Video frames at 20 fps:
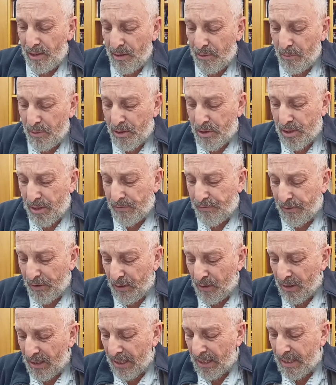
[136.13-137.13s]
If we
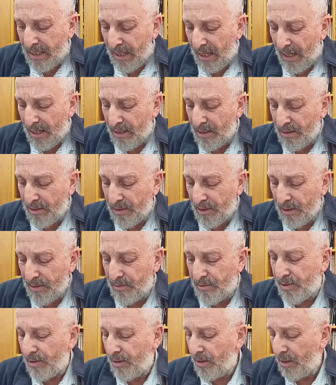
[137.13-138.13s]
look again
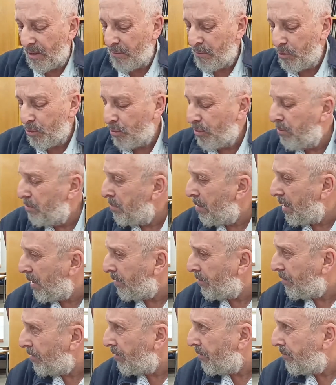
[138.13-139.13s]
in Tehillim Nun
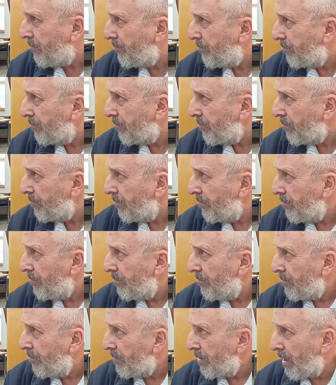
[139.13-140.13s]
Bet,
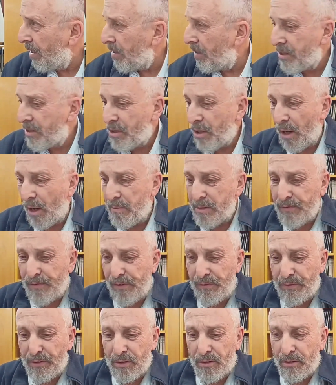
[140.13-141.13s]
okay, in Psalms
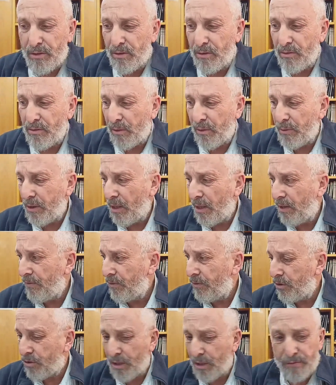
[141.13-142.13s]
52 that
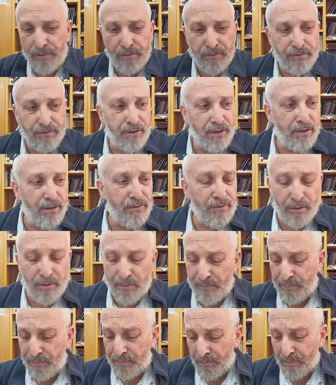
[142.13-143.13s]
you should have in front of you,